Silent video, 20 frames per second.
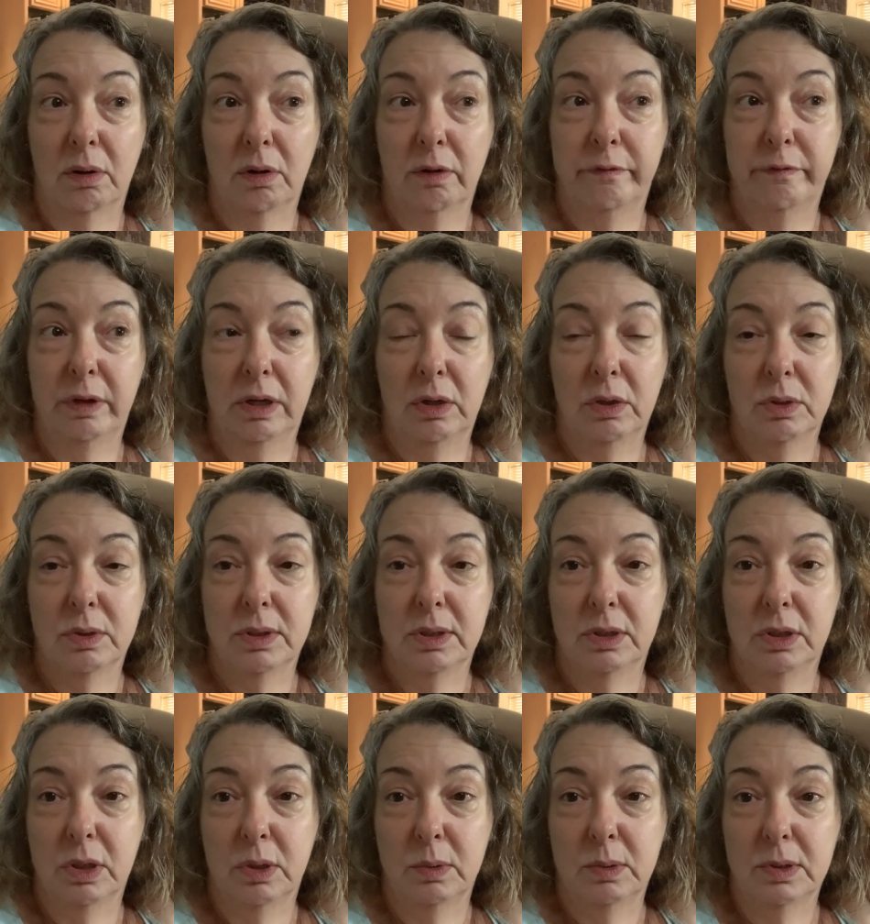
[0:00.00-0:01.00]
Her fingers and
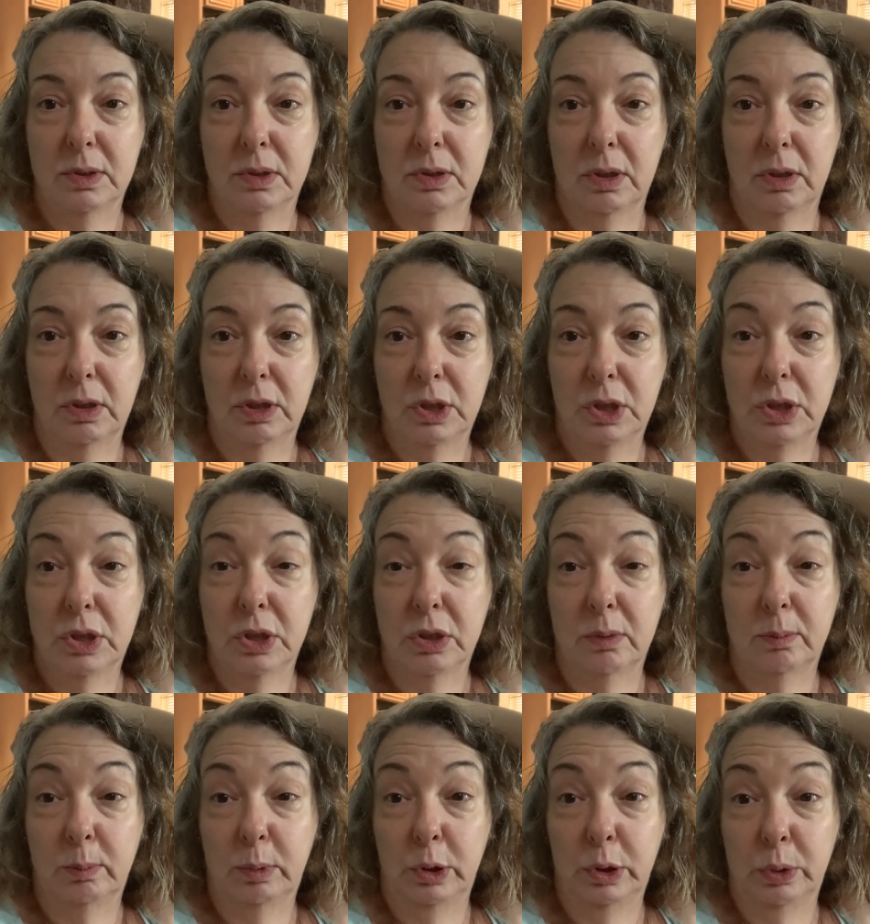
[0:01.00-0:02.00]
toes are starting to
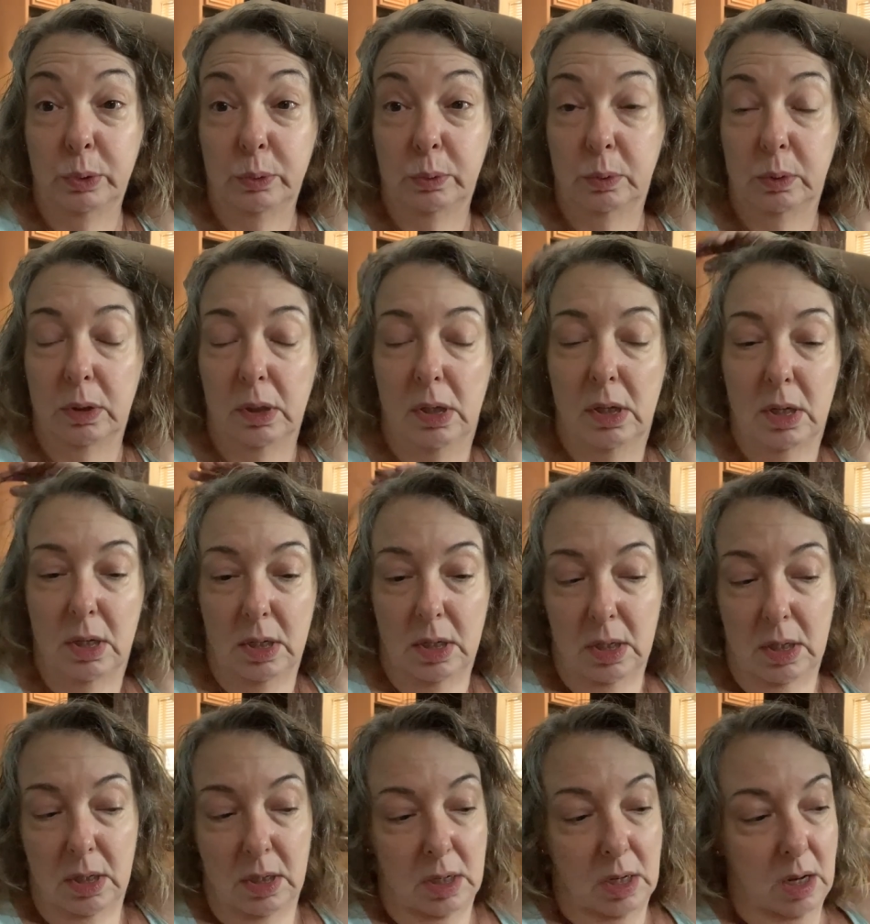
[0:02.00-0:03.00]
turn blue.
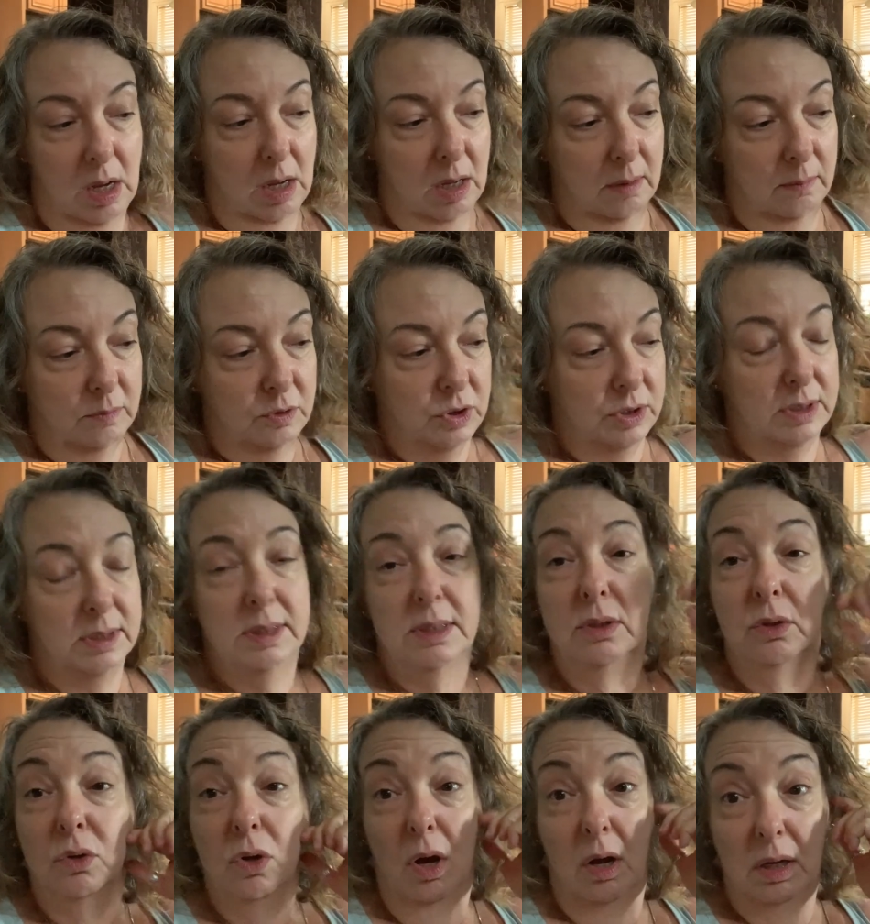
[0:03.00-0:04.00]
Um, she's
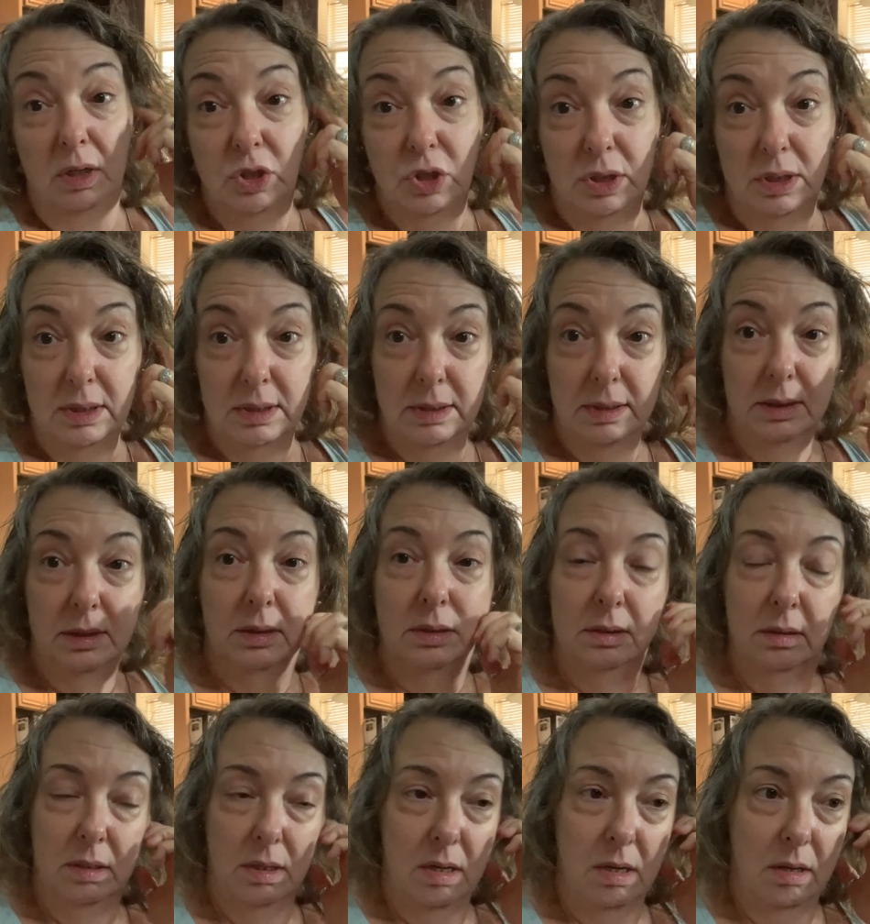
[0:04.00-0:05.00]
still conscious.
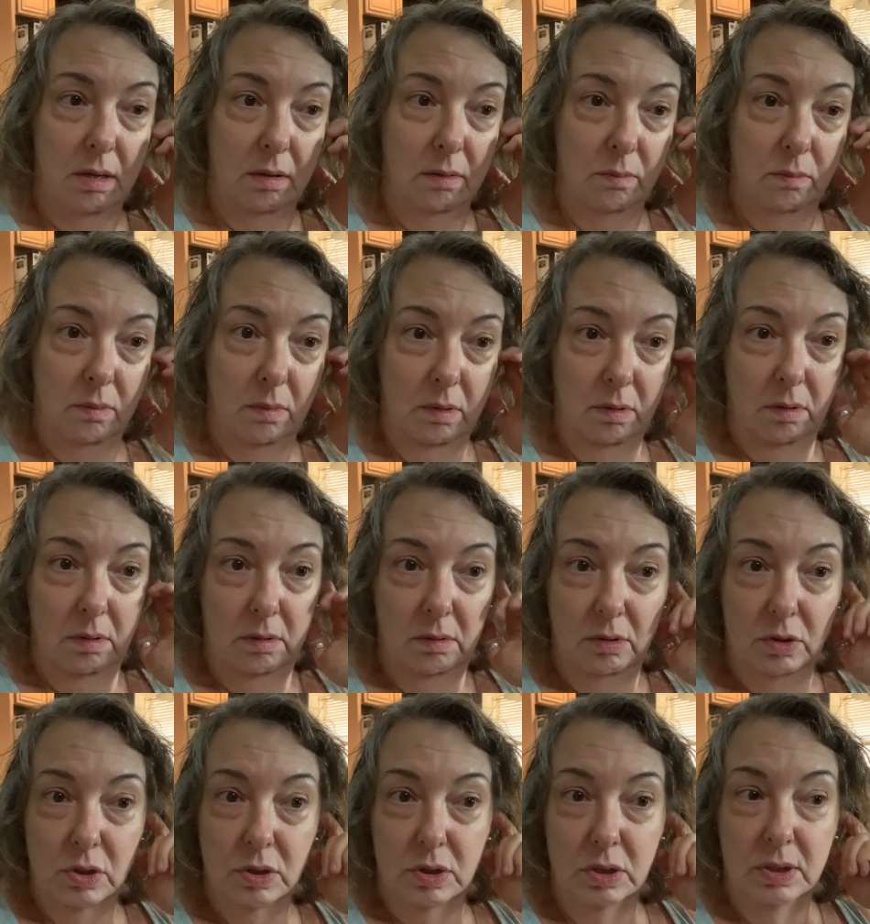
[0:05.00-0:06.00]
Um,
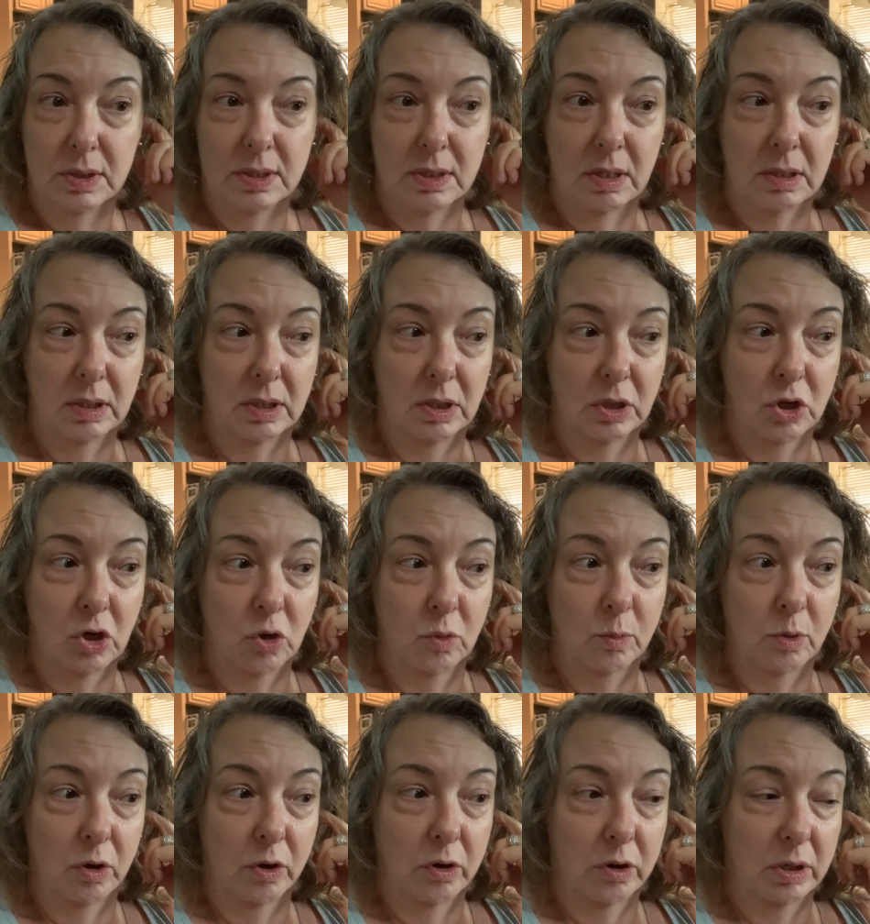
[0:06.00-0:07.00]
she's not in a
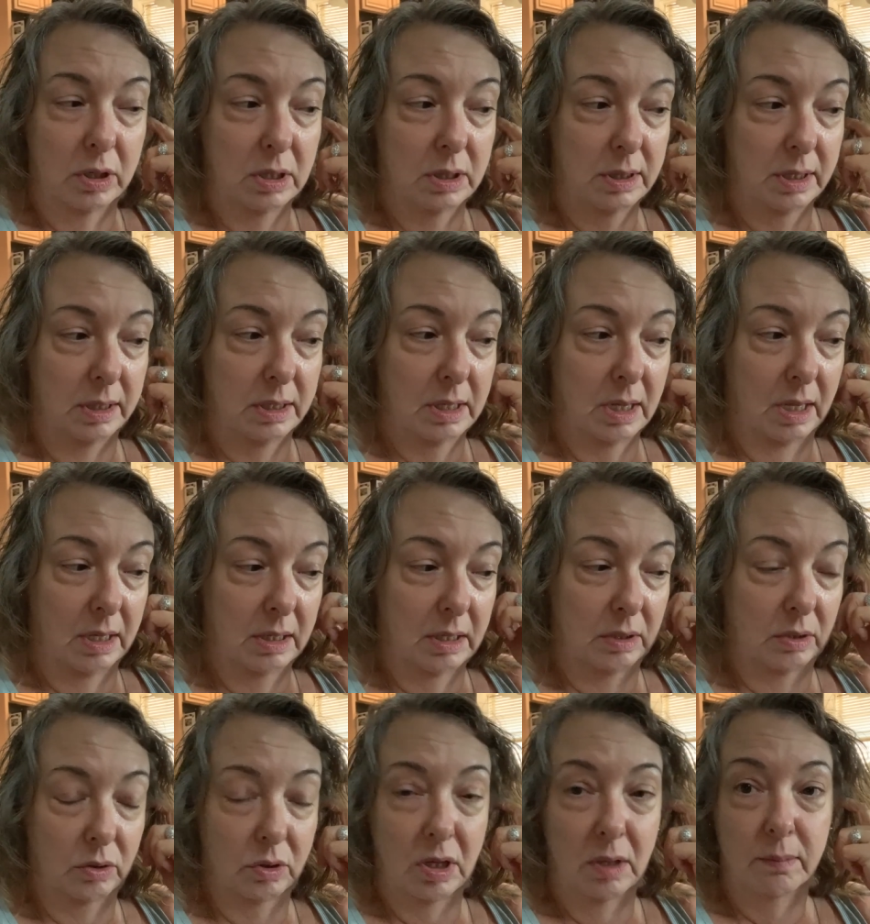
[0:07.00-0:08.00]
coma or anything yet,
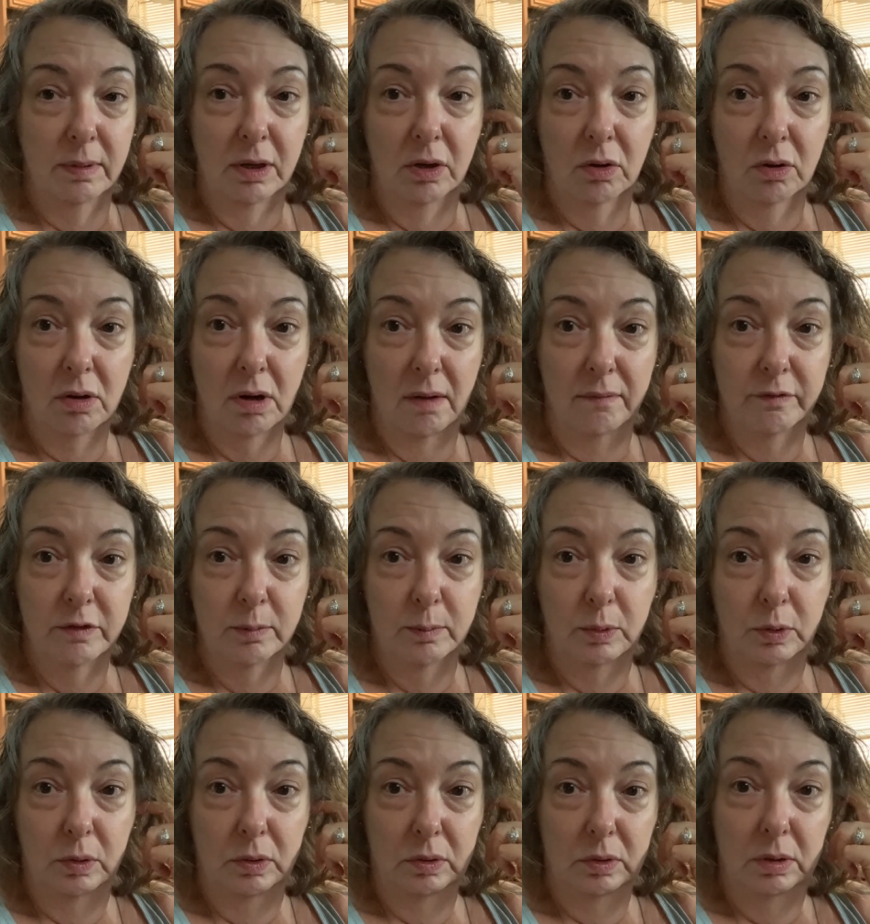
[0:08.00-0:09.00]
and they're keeping her
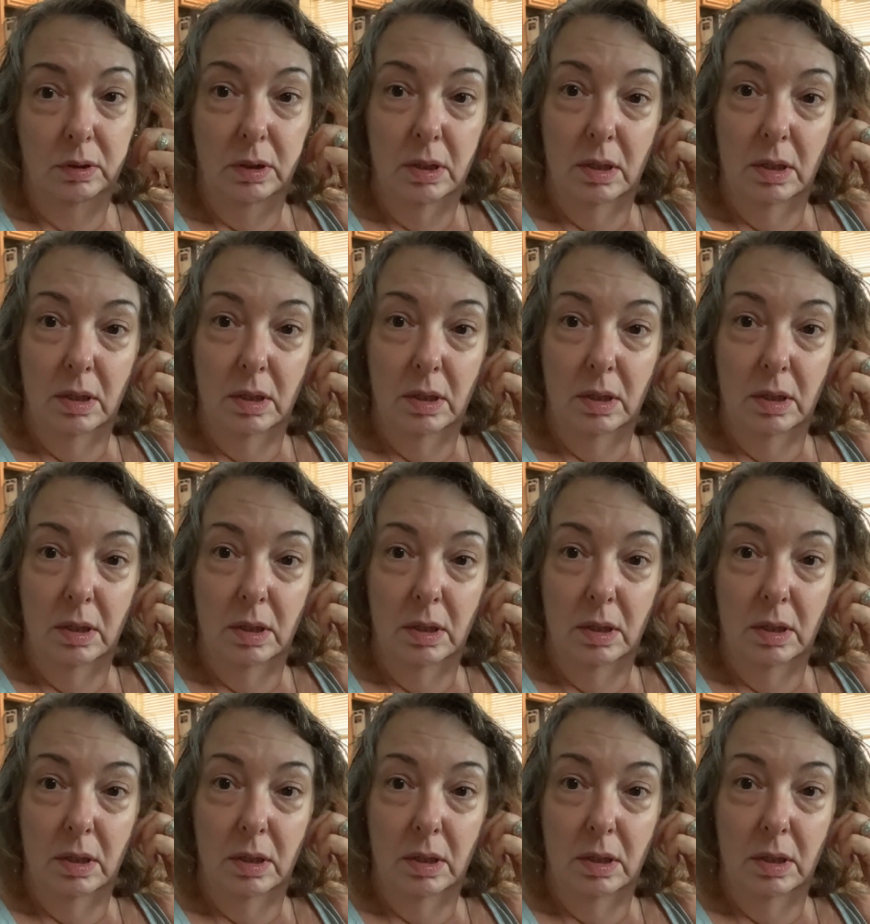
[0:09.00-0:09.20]
comfortable.